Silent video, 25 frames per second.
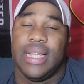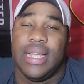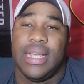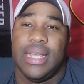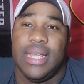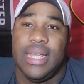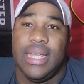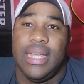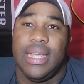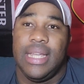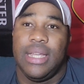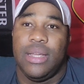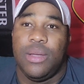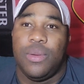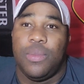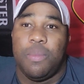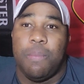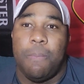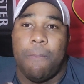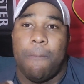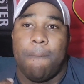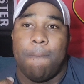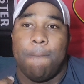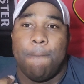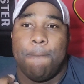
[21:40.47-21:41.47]
he
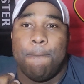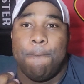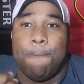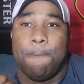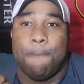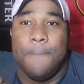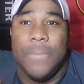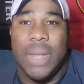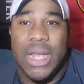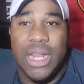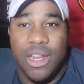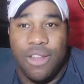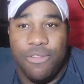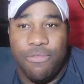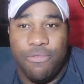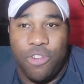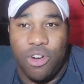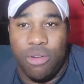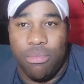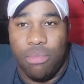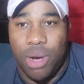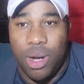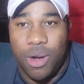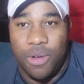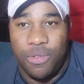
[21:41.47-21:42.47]
met the
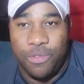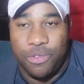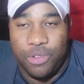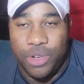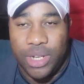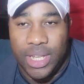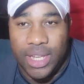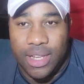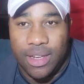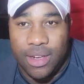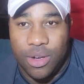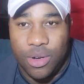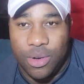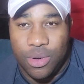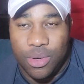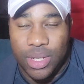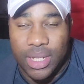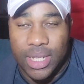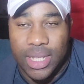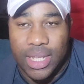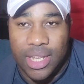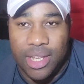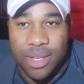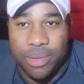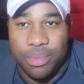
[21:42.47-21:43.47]
football for the
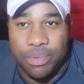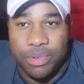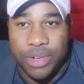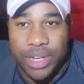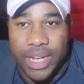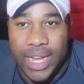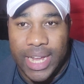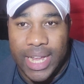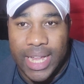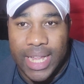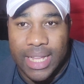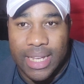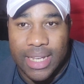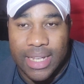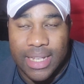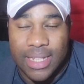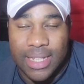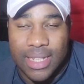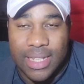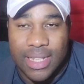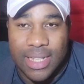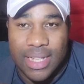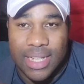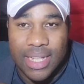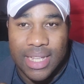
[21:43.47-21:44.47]
goalkeeper, and
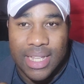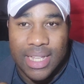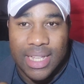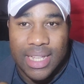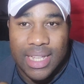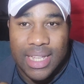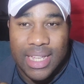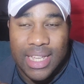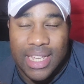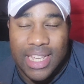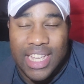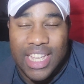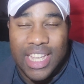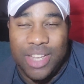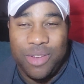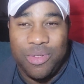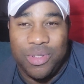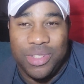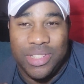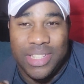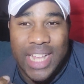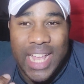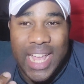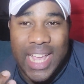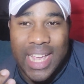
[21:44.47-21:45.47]
it
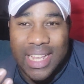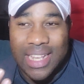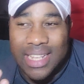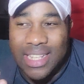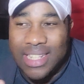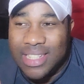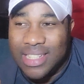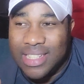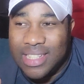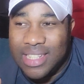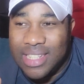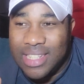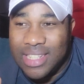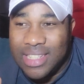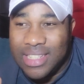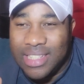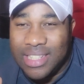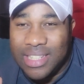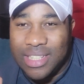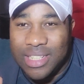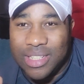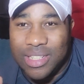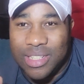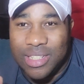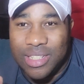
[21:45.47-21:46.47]
was like
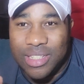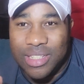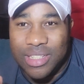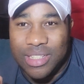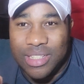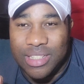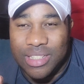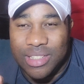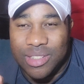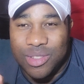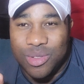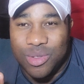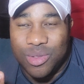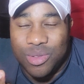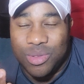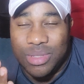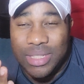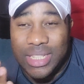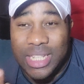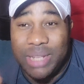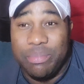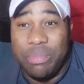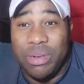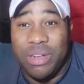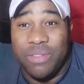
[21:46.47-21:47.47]
his
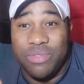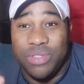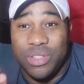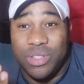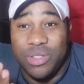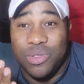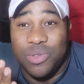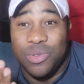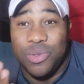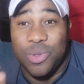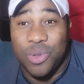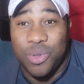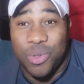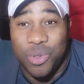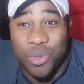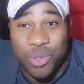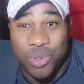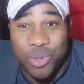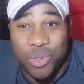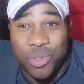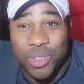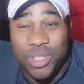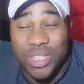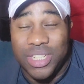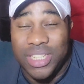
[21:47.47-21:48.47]
tip of his
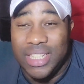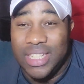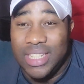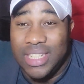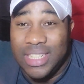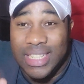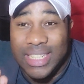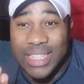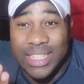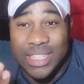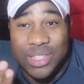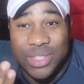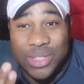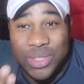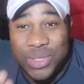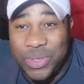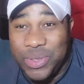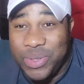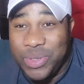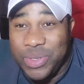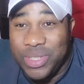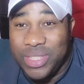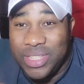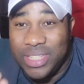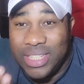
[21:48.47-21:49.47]
toe, his
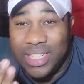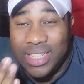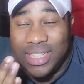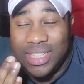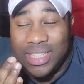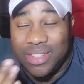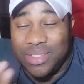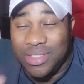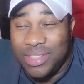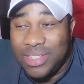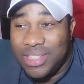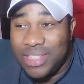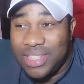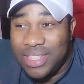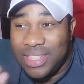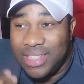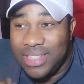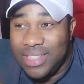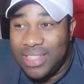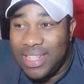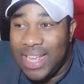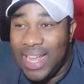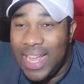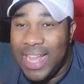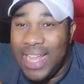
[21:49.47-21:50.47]
shoes, it touched
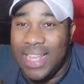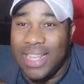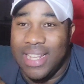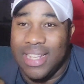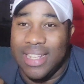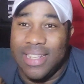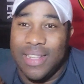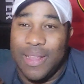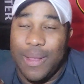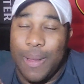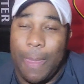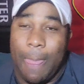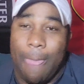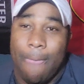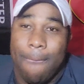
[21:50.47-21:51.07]
it, and